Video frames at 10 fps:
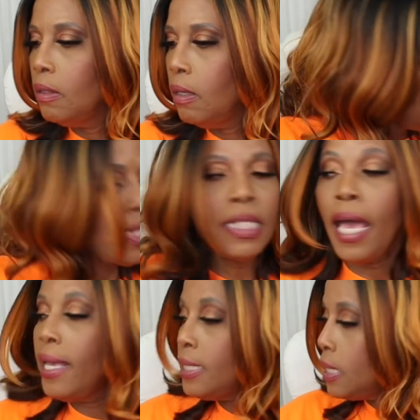
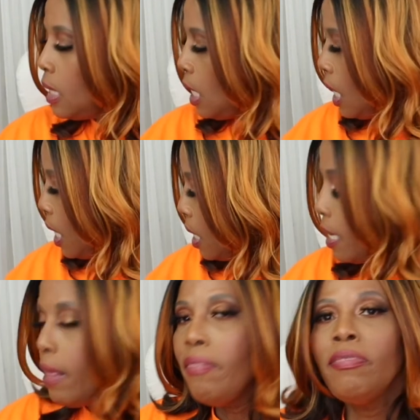That's
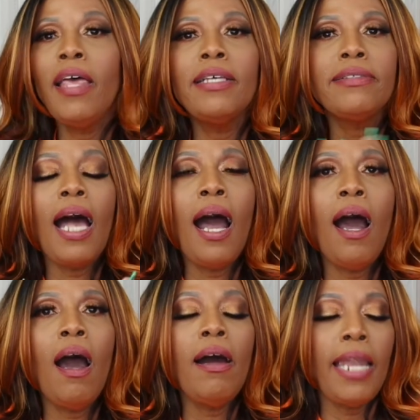it. That's
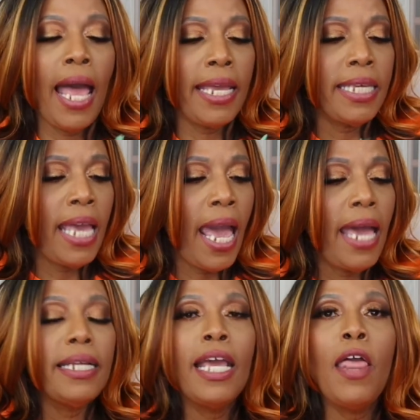all I
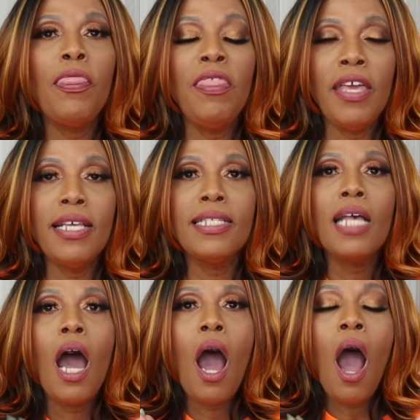got in
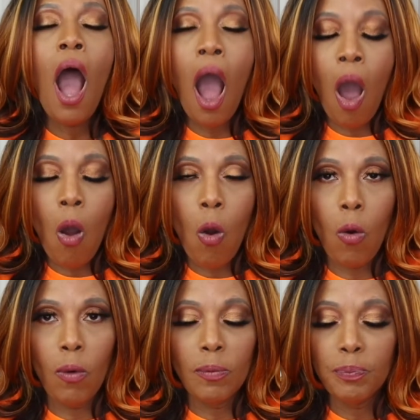this
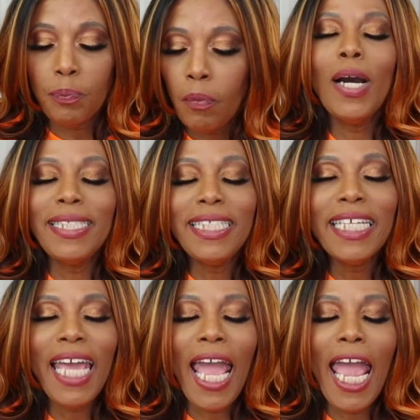haul. Once
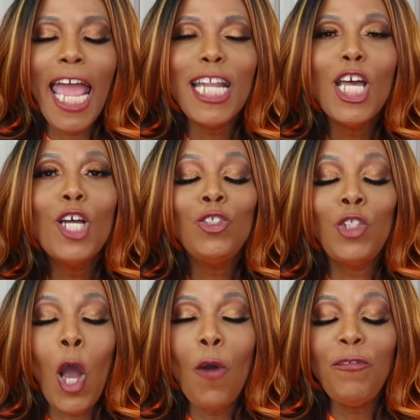again,
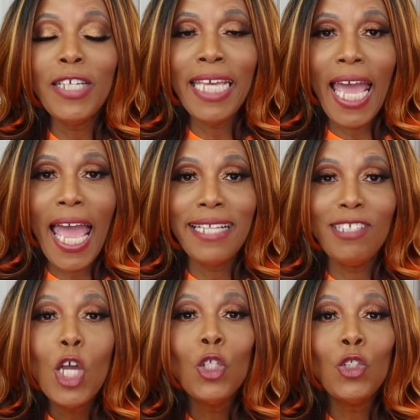don't
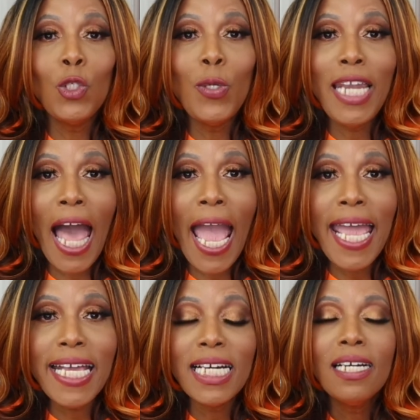forget to
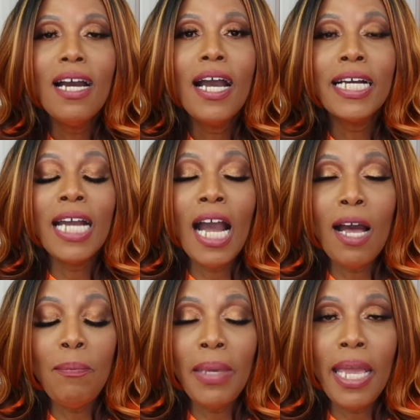like,
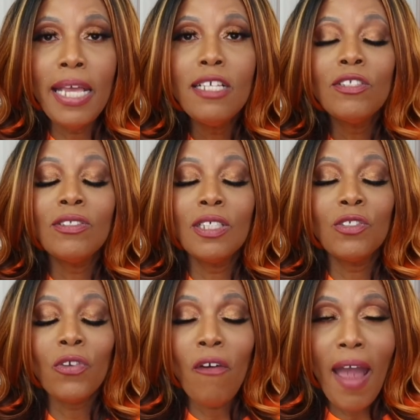comment,
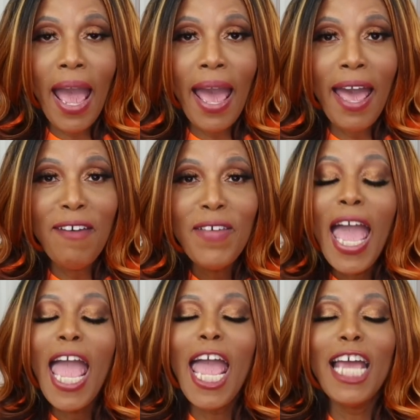subscribe,
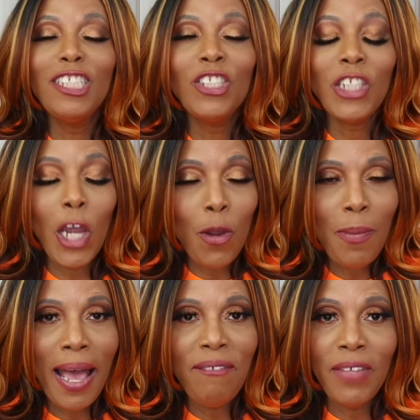and share
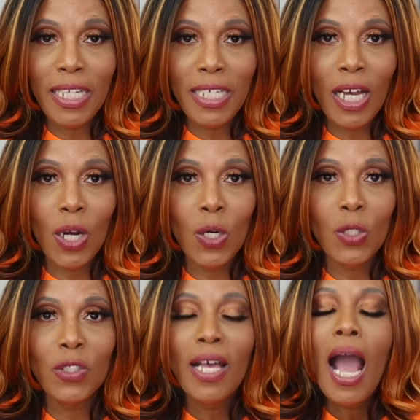my
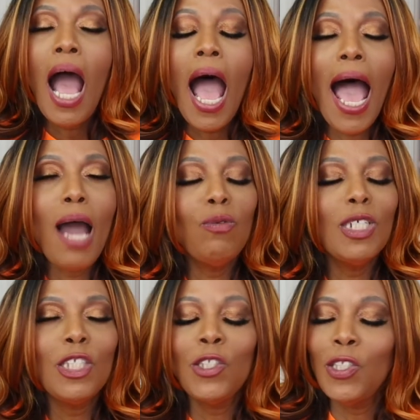videos. I
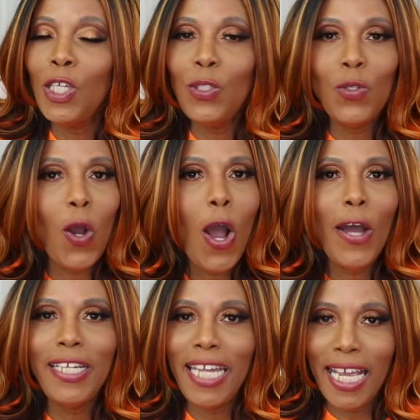will see you
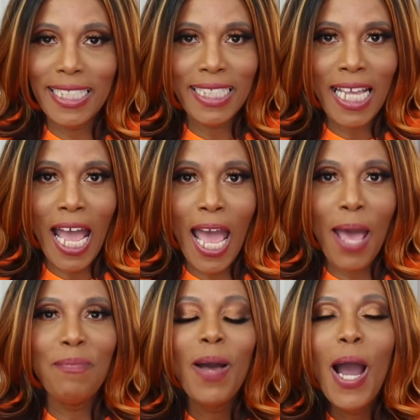all next time.